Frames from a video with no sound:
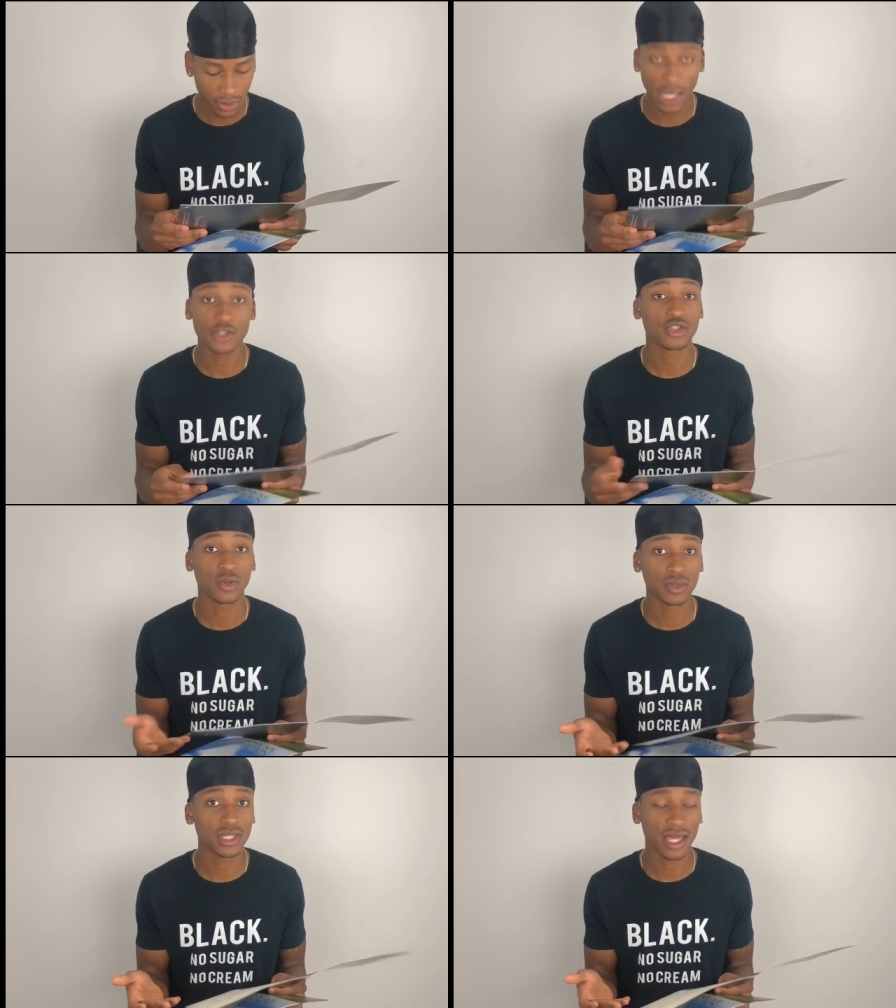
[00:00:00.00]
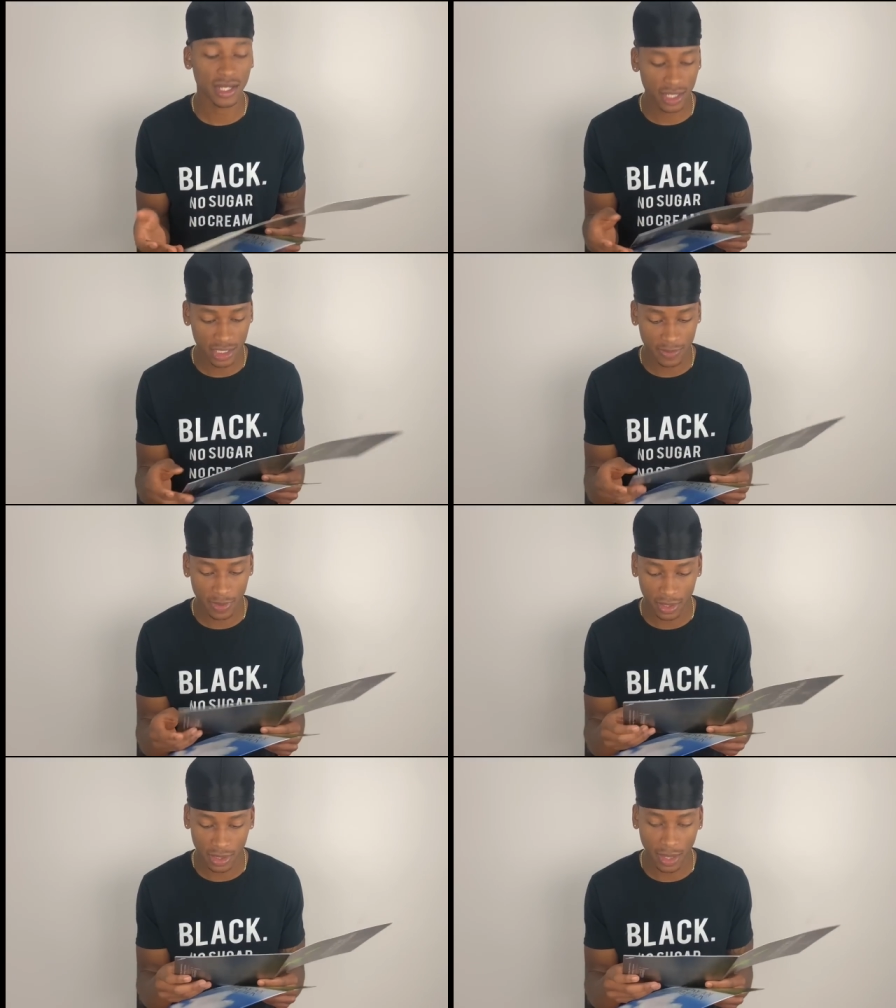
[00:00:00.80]
not sure what that is,
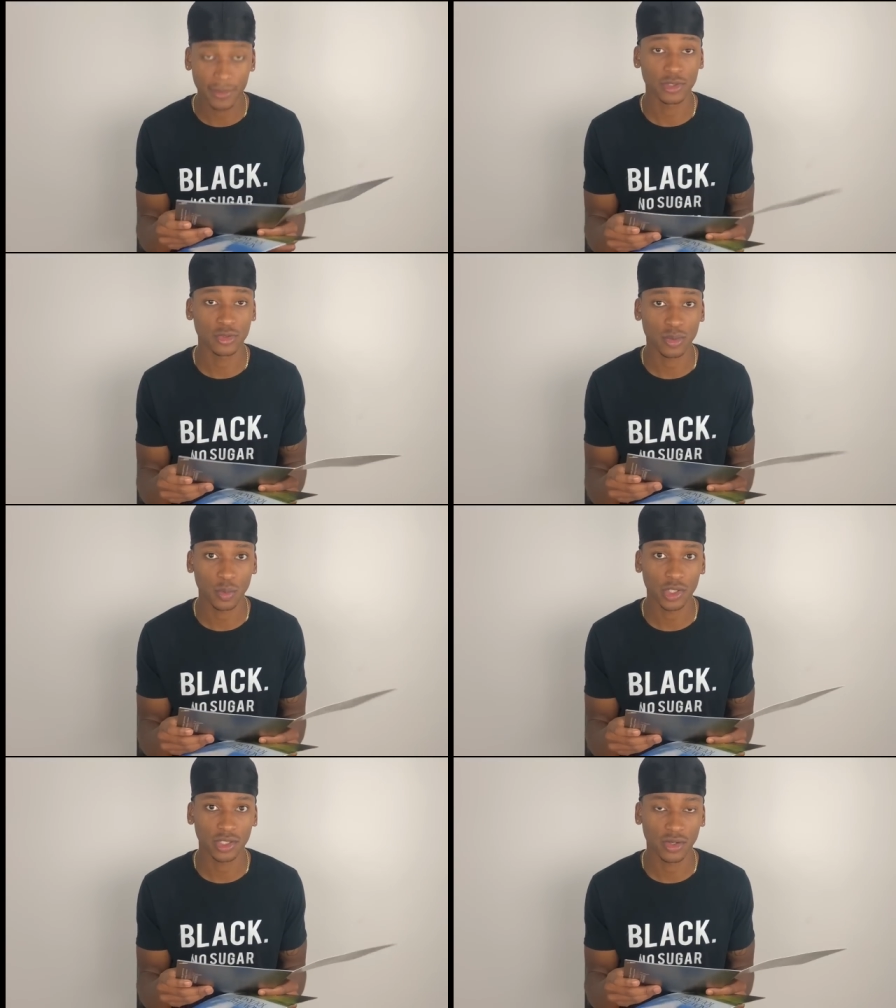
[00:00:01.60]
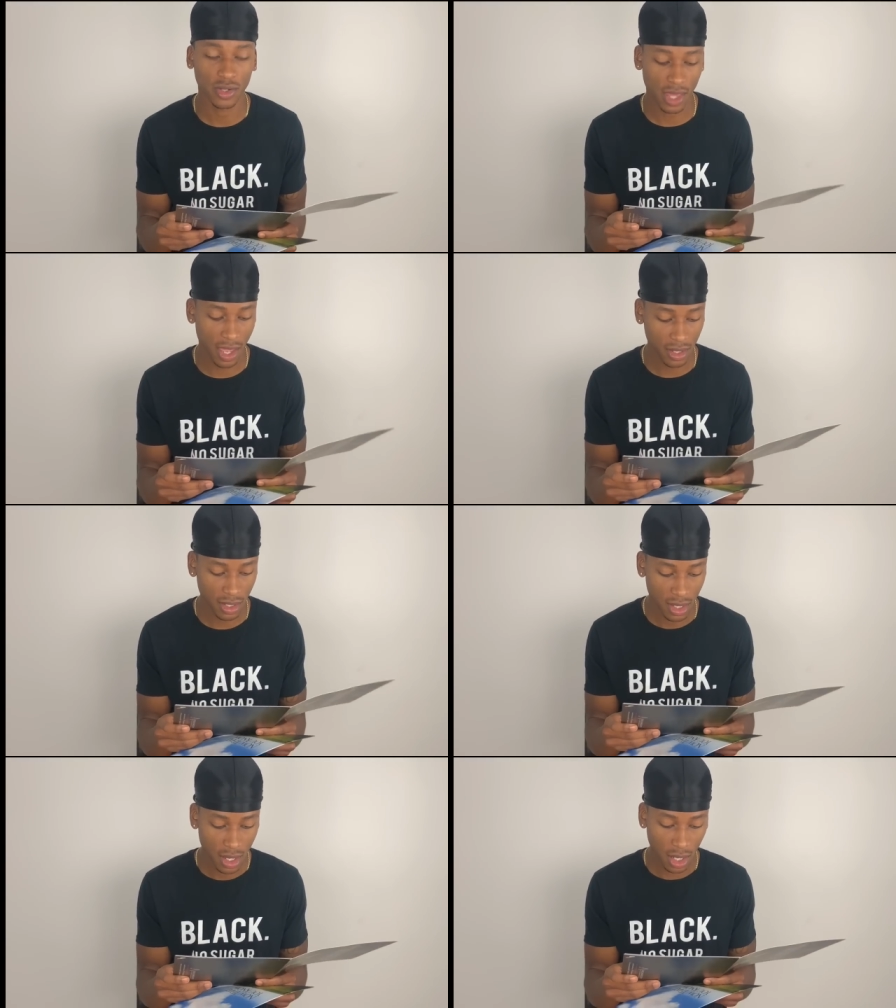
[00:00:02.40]
but I'm gonna do some reading on
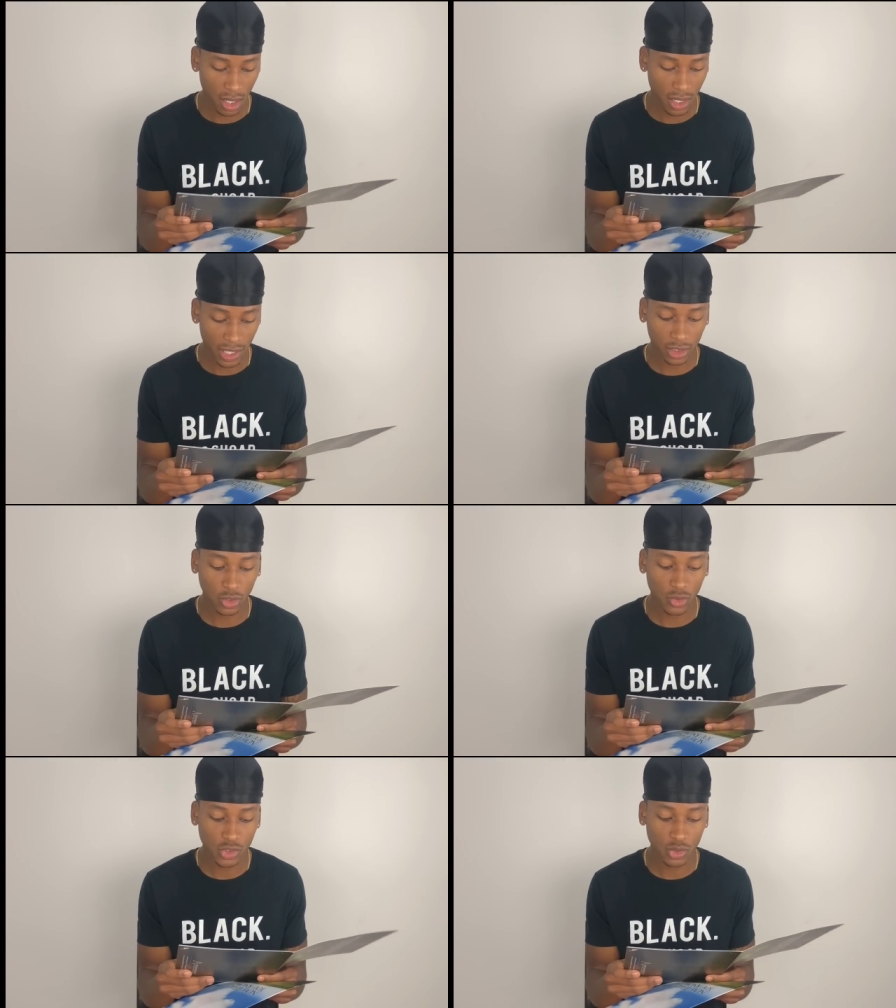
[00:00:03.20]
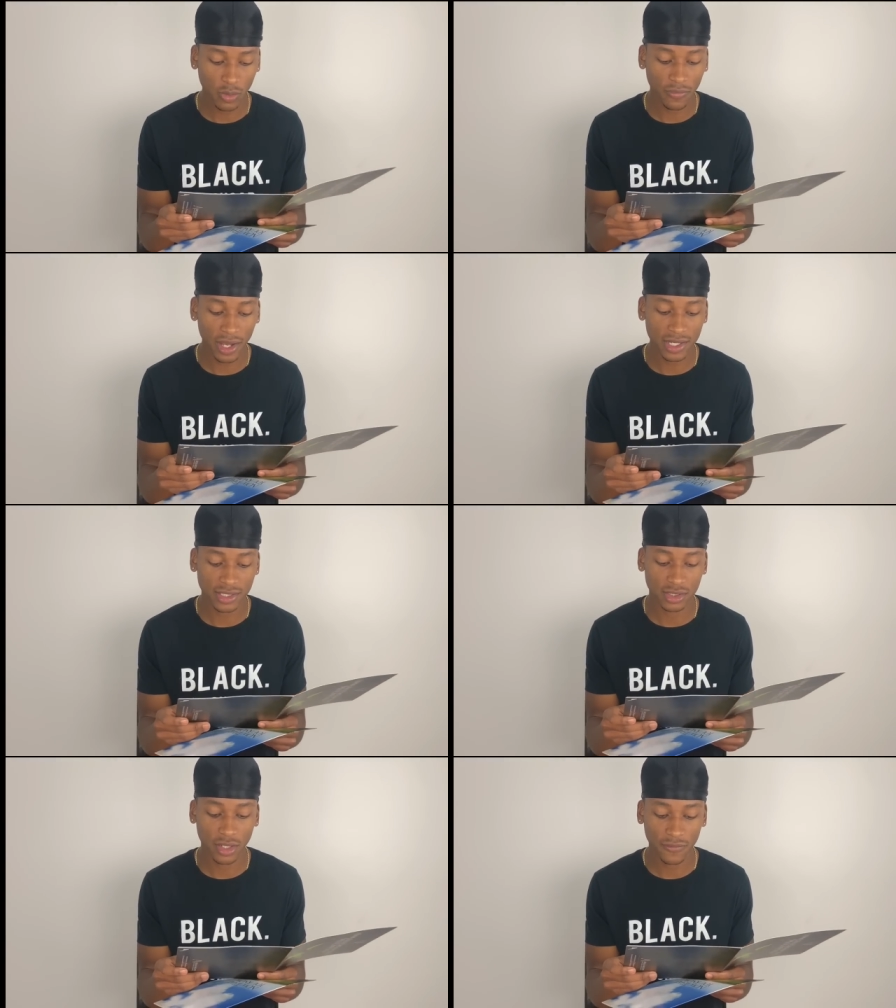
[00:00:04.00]
that. Uh, enclosed, you will find a
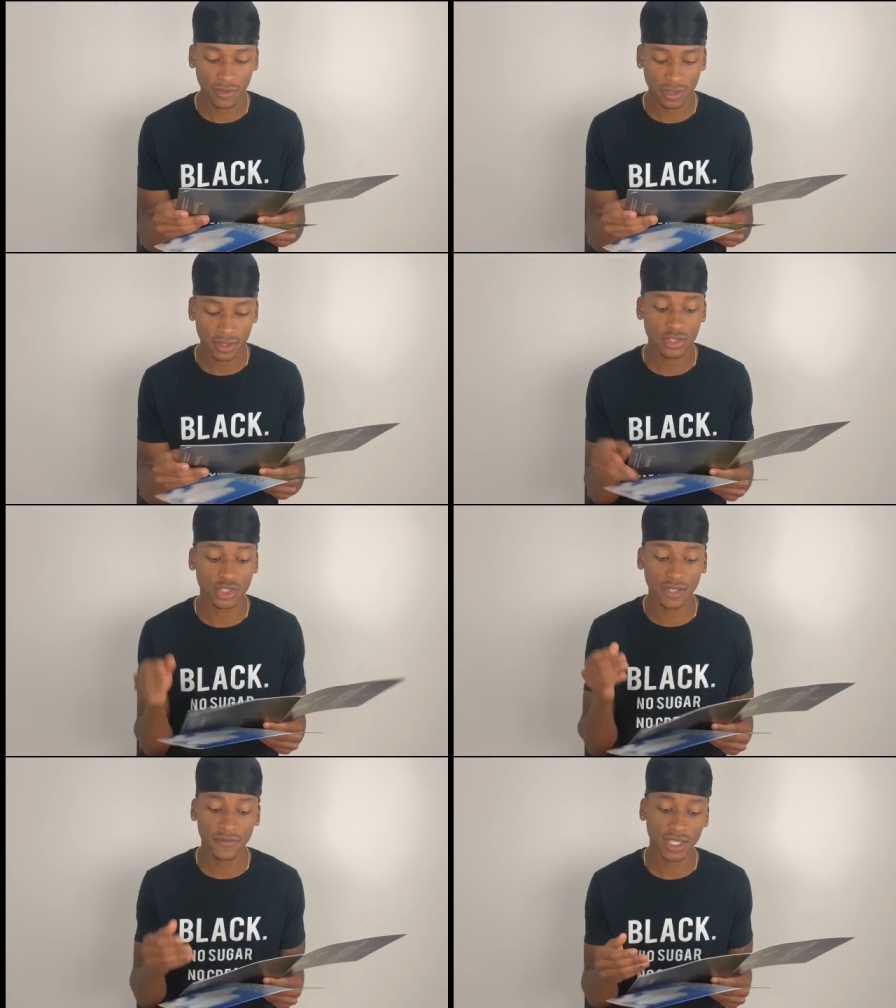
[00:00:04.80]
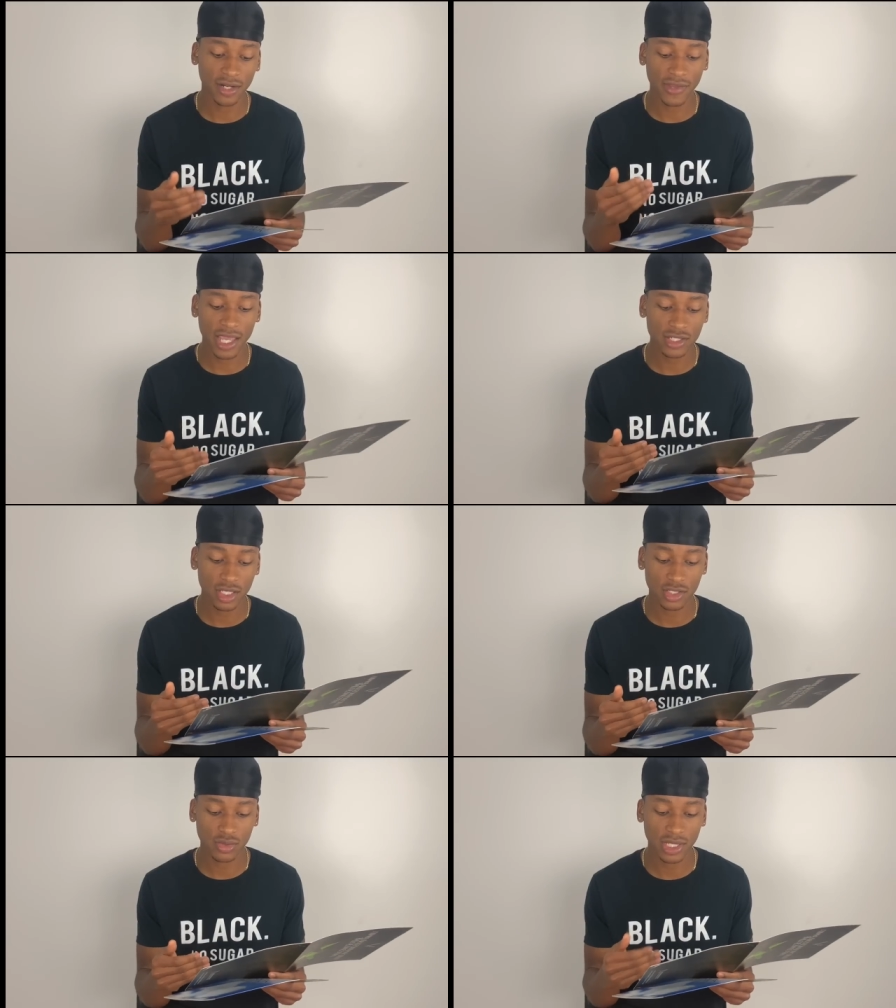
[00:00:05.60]
certificate, of
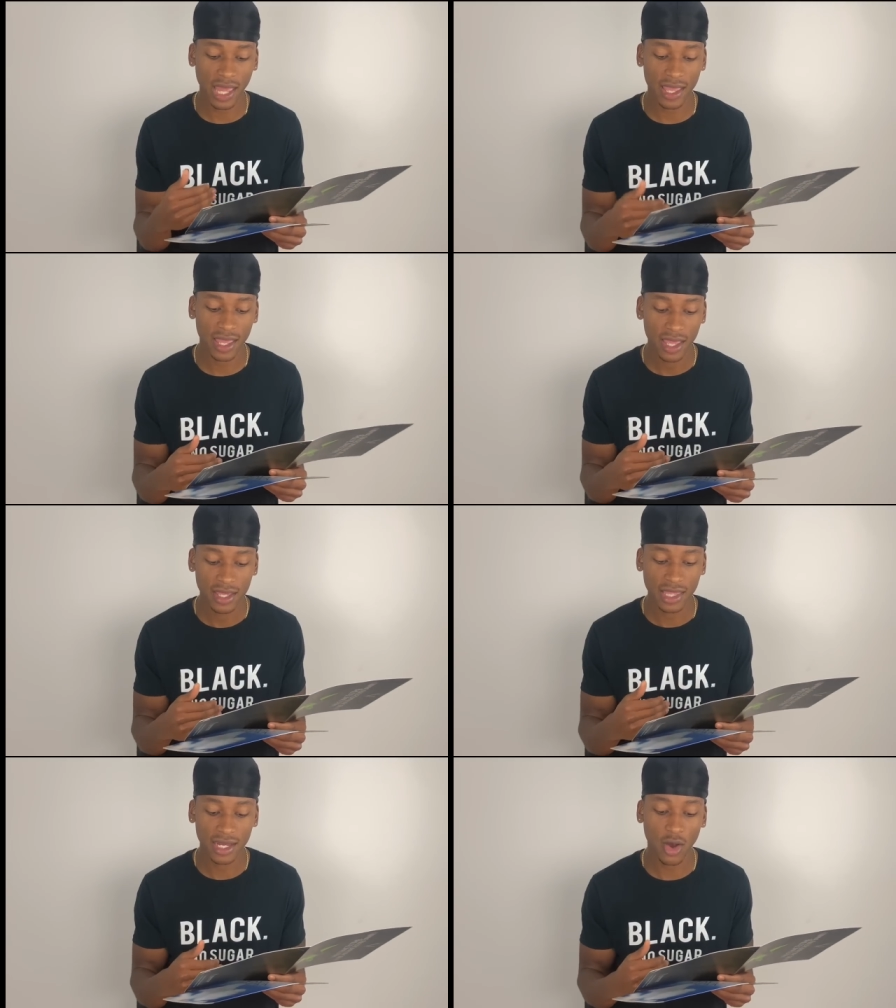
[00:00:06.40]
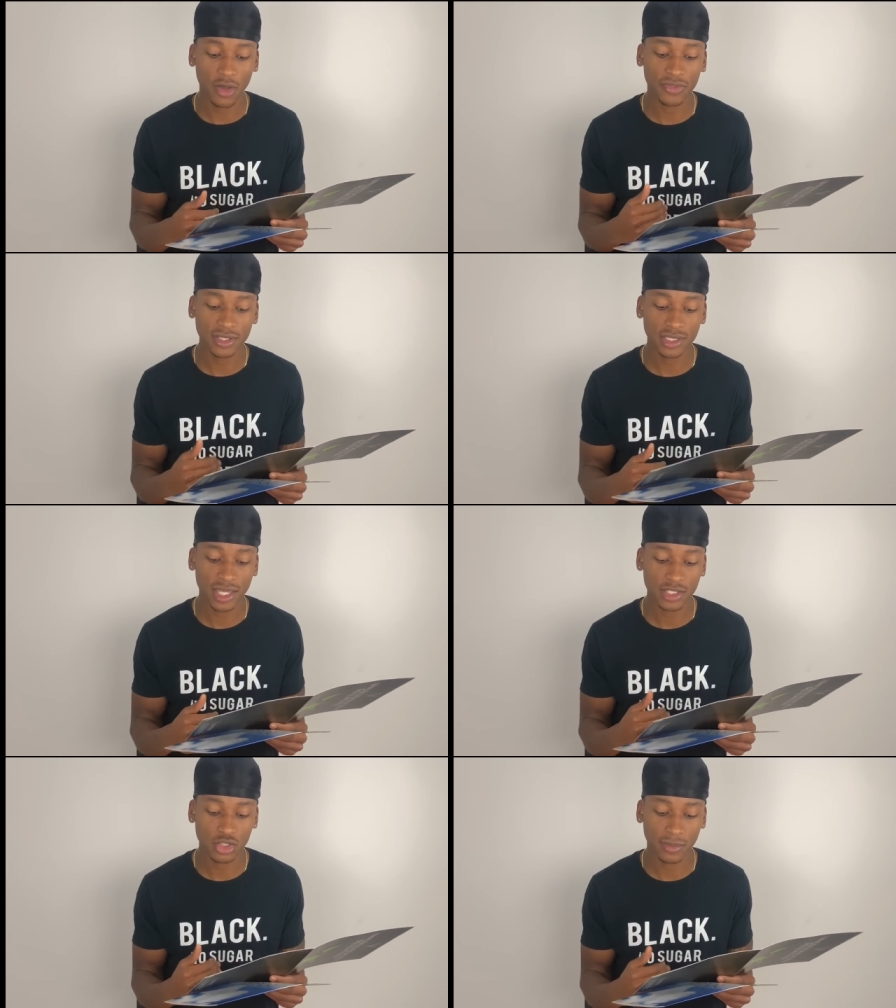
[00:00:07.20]
ancestry that, that
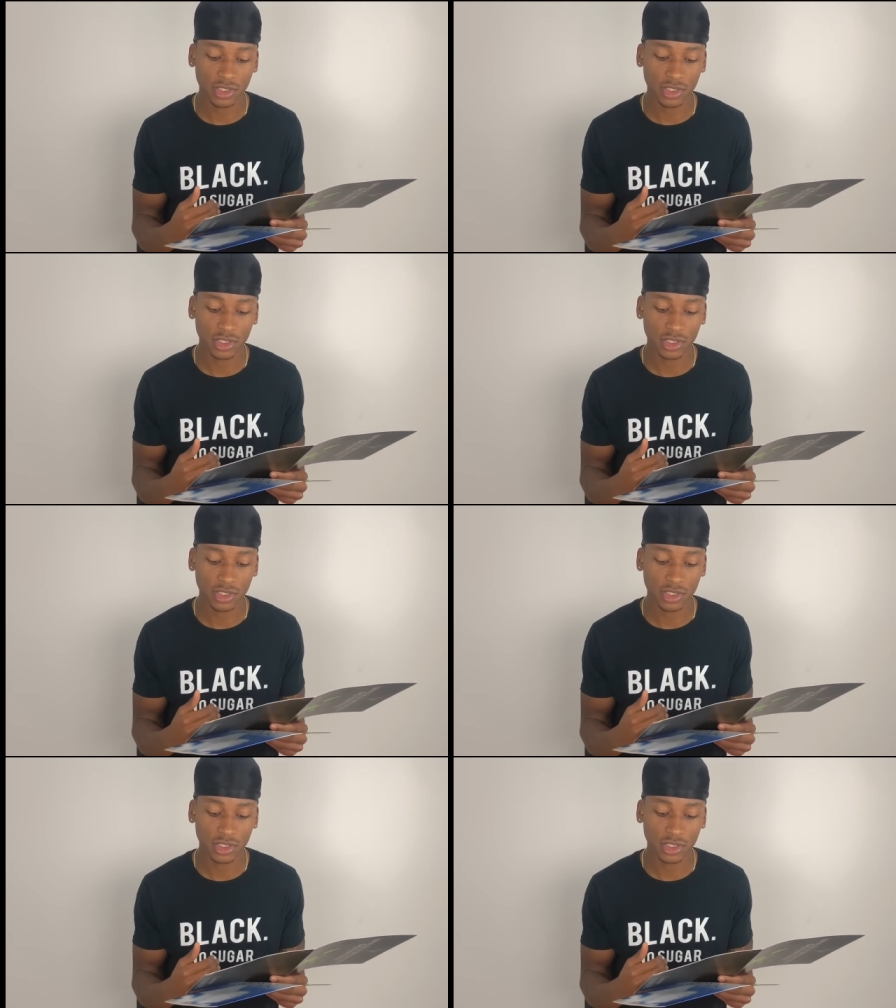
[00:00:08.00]
authenticates your